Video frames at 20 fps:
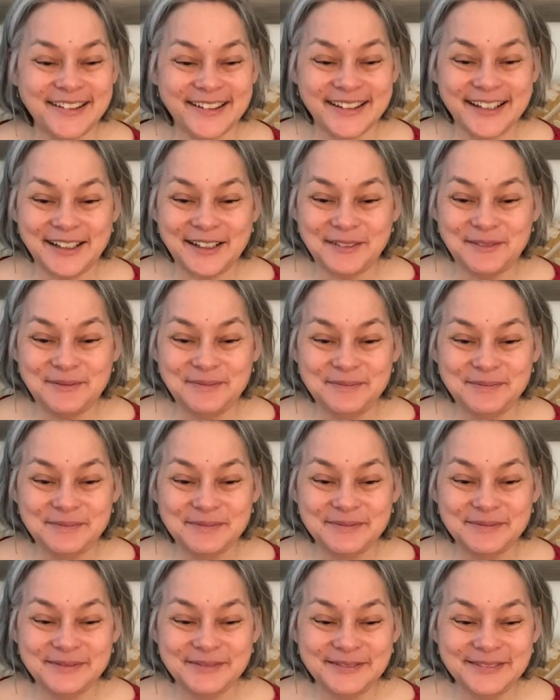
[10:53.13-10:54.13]

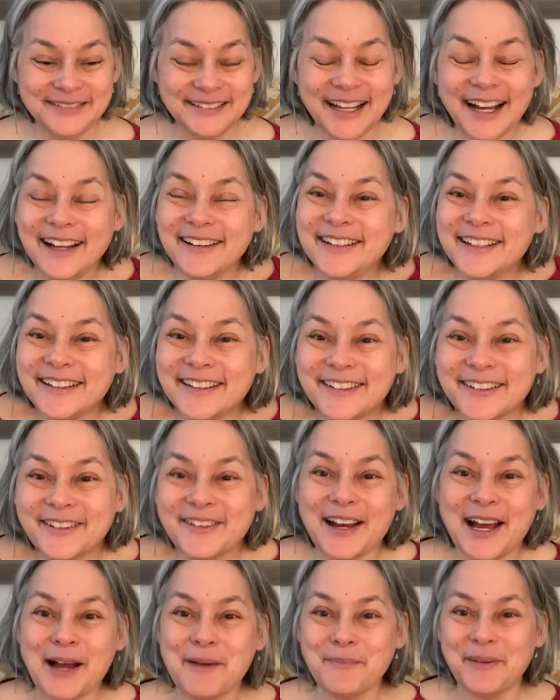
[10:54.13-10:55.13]
so
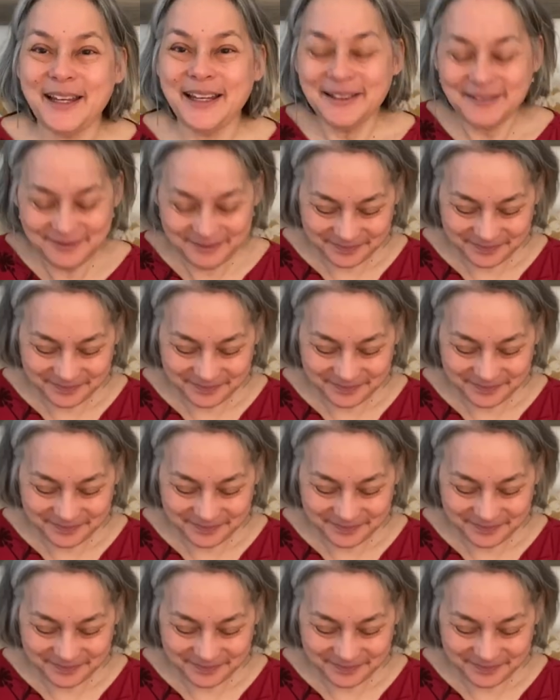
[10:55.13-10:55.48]
happy.